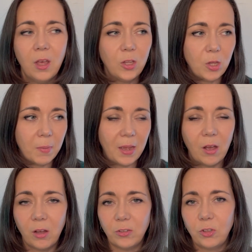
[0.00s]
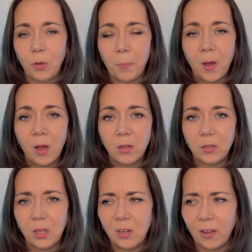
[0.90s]
You may ask your
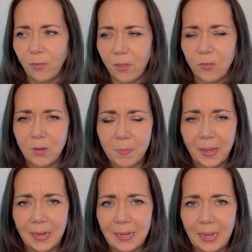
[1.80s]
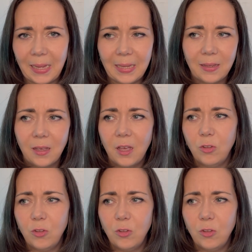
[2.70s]
partner, look, I've got this really bad headache.